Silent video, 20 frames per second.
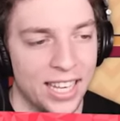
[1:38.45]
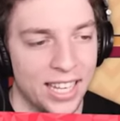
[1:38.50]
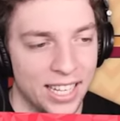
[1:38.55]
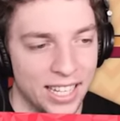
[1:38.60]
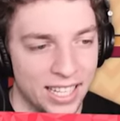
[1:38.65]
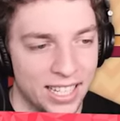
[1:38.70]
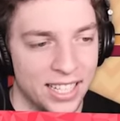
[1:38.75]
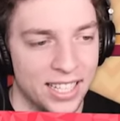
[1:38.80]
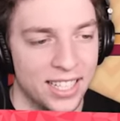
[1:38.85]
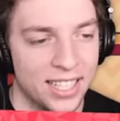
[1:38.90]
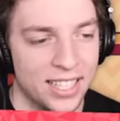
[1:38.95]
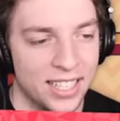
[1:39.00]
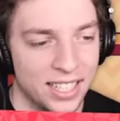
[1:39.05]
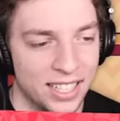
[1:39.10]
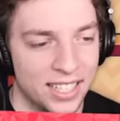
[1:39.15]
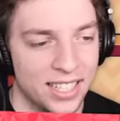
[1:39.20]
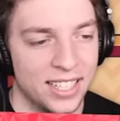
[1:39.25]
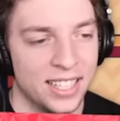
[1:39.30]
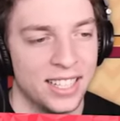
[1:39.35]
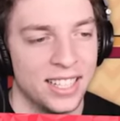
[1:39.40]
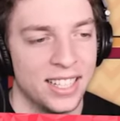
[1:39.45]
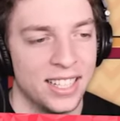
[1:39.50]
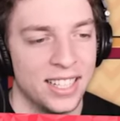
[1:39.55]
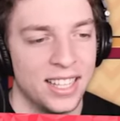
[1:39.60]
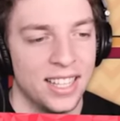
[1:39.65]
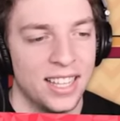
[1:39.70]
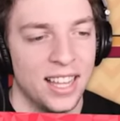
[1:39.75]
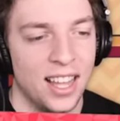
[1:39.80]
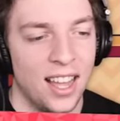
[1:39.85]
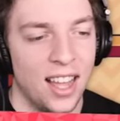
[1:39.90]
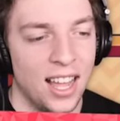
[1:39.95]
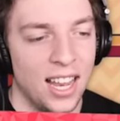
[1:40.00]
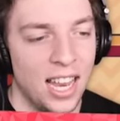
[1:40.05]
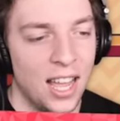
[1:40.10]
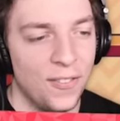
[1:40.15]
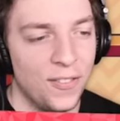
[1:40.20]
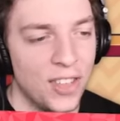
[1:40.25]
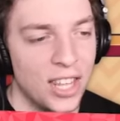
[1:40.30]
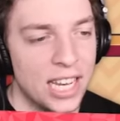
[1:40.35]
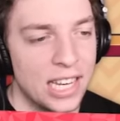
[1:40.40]
levels. Oh, I
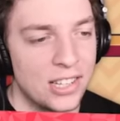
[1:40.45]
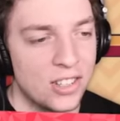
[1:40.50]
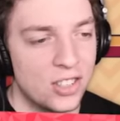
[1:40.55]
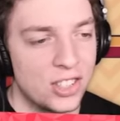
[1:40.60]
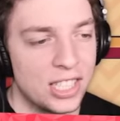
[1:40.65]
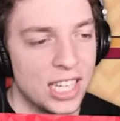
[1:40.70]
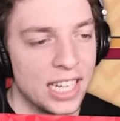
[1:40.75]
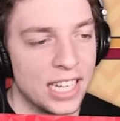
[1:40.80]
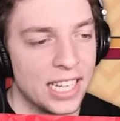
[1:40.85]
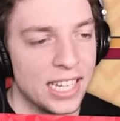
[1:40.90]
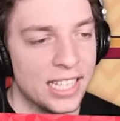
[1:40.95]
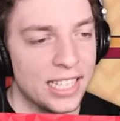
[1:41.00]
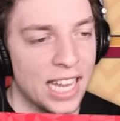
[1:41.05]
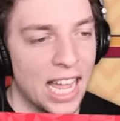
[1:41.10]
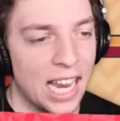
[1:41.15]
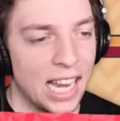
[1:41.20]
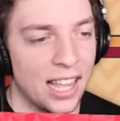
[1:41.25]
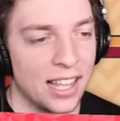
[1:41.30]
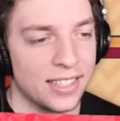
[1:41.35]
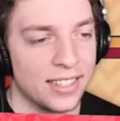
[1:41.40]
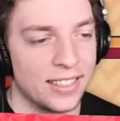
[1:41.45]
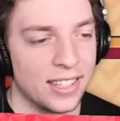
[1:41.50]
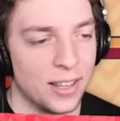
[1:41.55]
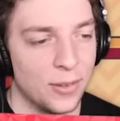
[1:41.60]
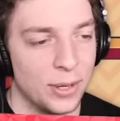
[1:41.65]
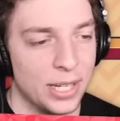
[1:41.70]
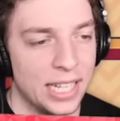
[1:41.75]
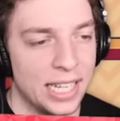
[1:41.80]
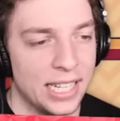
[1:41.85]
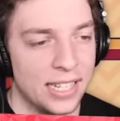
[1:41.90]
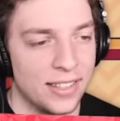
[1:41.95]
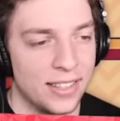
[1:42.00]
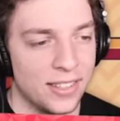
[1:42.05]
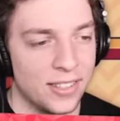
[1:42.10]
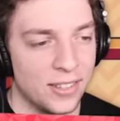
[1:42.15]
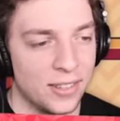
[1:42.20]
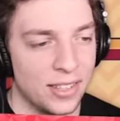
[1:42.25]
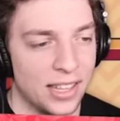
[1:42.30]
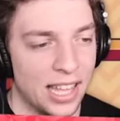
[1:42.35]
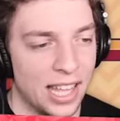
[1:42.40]
love that they just didn't tell us that we needed to
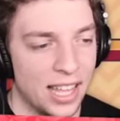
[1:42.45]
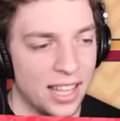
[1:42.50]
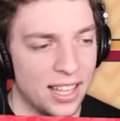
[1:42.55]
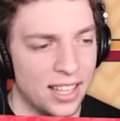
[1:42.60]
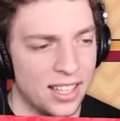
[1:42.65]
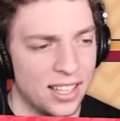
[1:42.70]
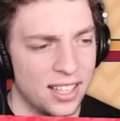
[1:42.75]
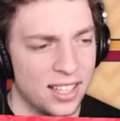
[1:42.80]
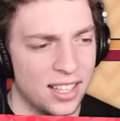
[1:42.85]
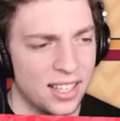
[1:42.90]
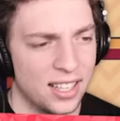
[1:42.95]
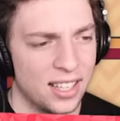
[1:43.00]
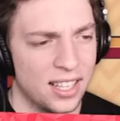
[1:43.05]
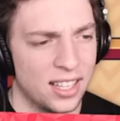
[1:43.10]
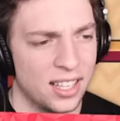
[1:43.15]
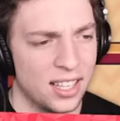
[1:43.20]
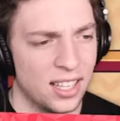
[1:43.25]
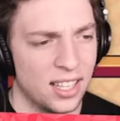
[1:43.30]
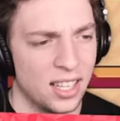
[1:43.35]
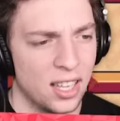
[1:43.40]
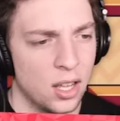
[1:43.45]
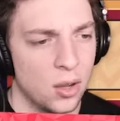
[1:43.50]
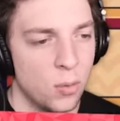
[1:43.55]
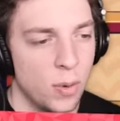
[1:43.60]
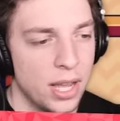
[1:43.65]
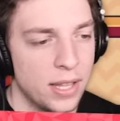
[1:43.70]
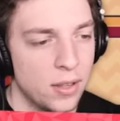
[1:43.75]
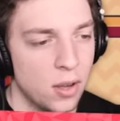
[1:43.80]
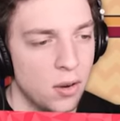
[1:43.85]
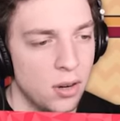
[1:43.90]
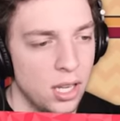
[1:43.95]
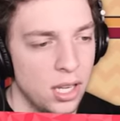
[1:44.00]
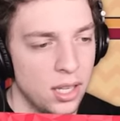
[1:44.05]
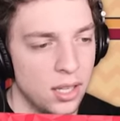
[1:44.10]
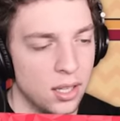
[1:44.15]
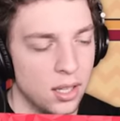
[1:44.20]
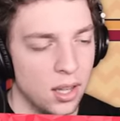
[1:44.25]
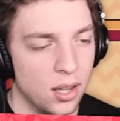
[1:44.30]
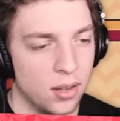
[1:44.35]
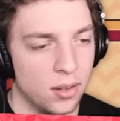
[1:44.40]
do that. I know, right? Wait, it only...
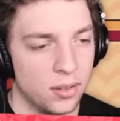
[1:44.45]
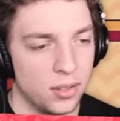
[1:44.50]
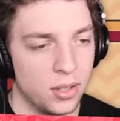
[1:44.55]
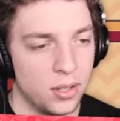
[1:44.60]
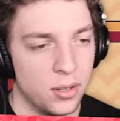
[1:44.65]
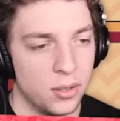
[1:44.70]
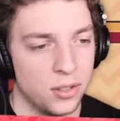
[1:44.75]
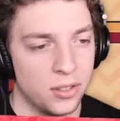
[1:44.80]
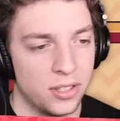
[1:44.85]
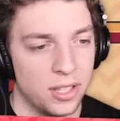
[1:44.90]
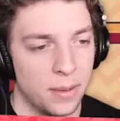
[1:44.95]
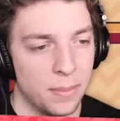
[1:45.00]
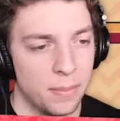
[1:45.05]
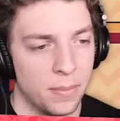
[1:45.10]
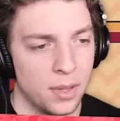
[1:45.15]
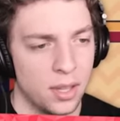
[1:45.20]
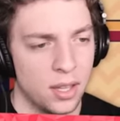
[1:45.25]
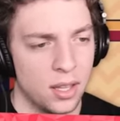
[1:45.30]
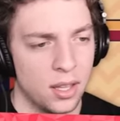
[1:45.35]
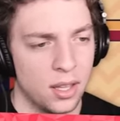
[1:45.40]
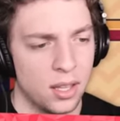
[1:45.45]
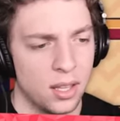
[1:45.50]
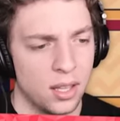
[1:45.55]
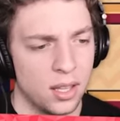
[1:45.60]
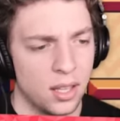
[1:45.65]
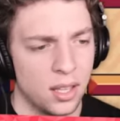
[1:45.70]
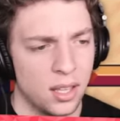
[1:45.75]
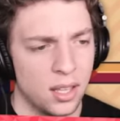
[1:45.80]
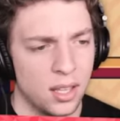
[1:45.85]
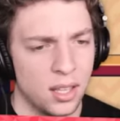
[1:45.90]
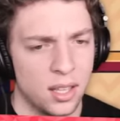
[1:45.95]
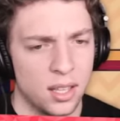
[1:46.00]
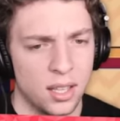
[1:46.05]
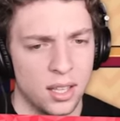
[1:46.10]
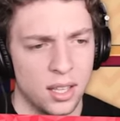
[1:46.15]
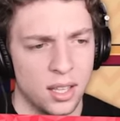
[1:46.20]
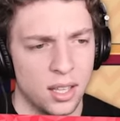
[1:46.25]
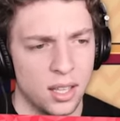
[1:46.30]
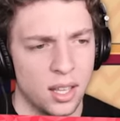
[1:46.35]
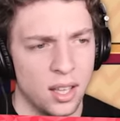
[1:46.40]
Oh, no, you're just dumb.
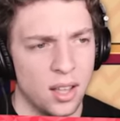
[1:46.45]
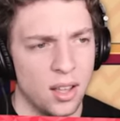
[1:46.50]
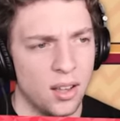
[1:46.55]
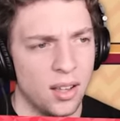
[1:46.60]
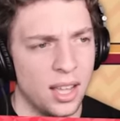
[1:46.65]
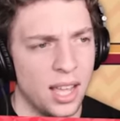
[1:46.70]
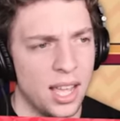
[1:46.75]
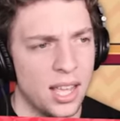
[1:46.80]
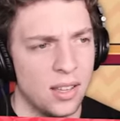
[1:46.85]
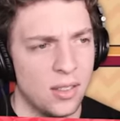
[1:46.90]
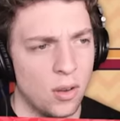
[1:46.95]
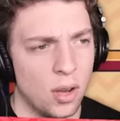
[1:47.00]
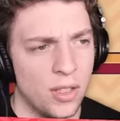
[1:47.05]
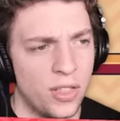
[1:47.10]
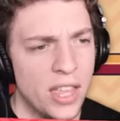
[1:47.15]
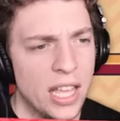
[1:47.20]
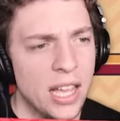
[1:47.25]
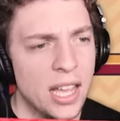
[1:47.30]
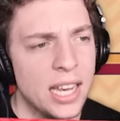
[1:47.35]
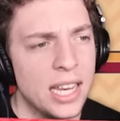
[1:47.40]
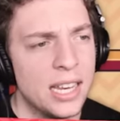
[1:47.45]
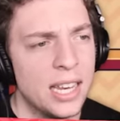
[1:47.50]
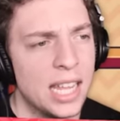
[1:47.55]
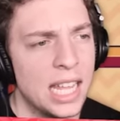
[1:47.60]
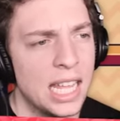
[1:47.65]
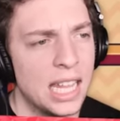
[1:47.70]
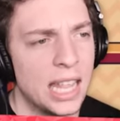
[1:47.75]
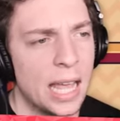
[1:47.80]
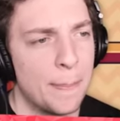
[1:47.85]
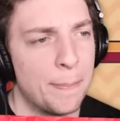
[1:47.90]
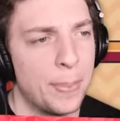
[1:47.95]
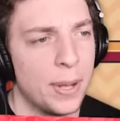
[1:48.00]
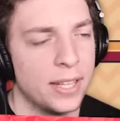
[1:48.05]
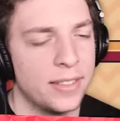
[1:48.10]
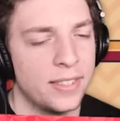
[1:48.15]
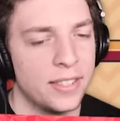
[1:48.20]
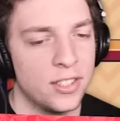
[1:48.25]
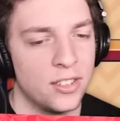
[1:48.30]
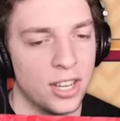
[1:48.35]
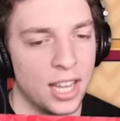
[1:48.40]
Okay, so I think I need to hit that
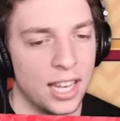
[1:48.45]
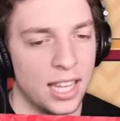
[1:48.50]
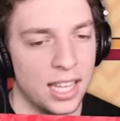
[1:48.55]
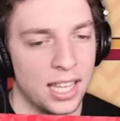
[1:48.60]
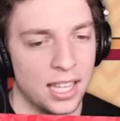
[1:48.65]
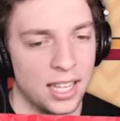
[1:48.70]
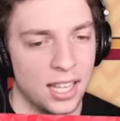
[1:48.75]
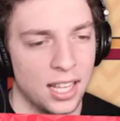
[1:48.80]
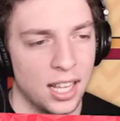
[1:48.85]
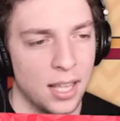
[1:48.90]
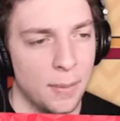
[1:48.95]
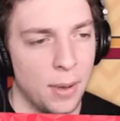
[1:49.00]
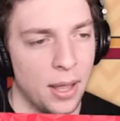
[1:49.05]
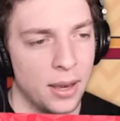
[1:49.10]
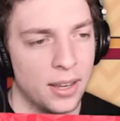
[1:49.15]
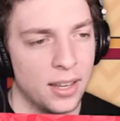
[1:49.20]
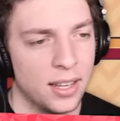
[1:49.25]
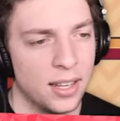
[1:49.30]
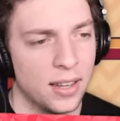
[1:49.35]
button, Jelly. Come on.